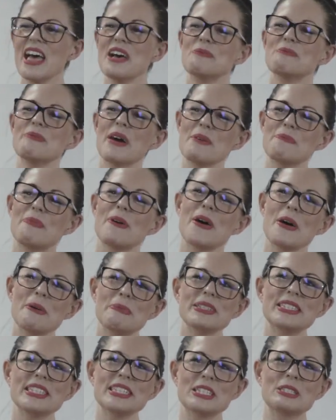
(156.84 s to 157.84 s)
My
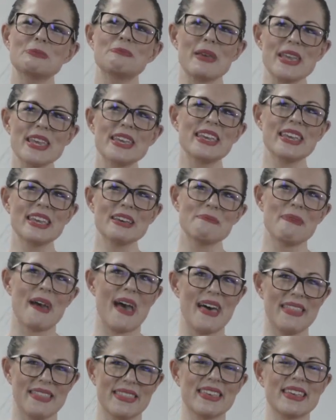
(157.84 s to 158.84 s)
purpose in speaking
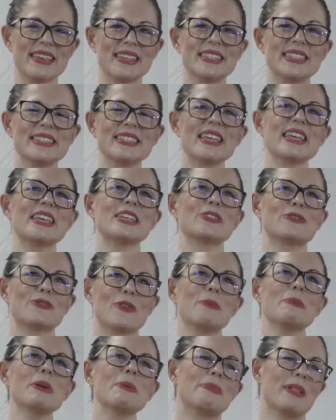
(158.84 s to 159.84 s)
about this is
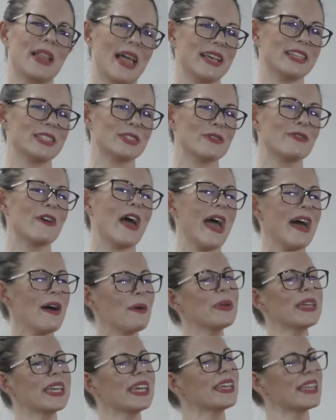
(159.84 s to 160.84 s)
from a place of how
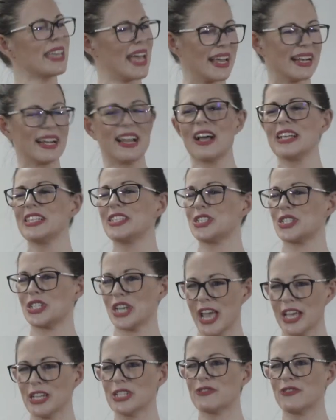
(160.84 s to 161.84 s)
we can catalyse
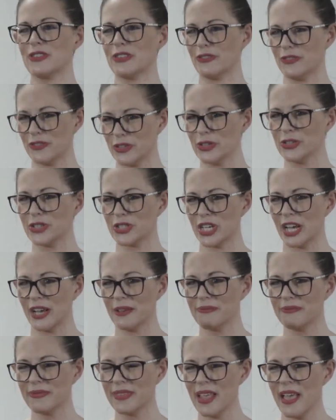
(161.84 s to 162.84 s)
change for the
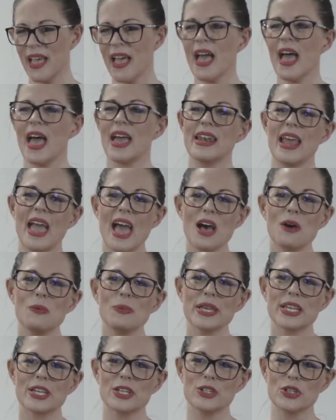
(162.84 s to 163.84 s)
future and how
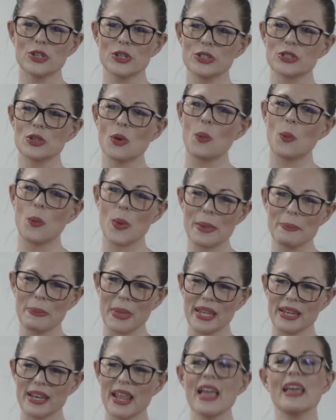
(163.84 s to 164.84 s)
we can use
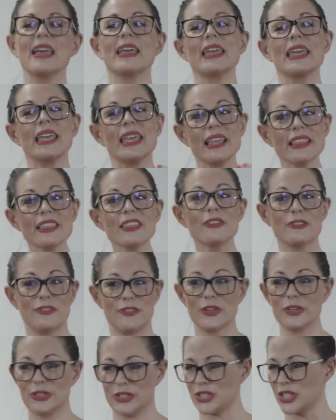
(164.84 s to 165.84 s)
women in the
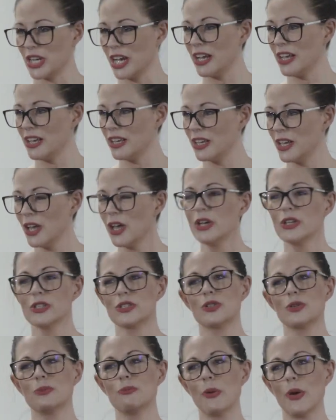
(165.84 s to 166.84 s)
future
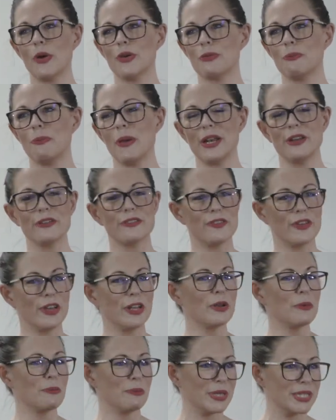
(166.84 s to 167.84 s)
to both
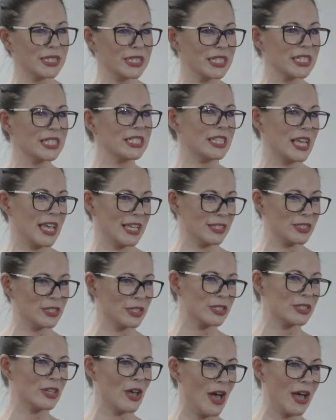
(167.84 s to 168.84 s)
benefit business and
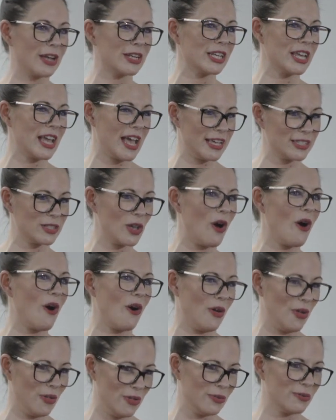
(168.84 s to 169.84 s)
society as a
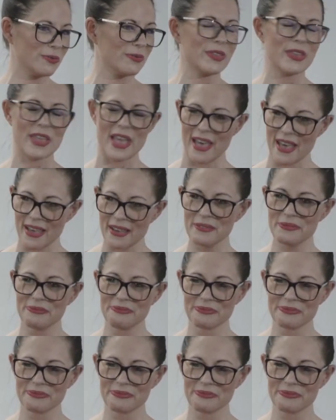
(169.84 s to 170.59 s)
whole. Yeah?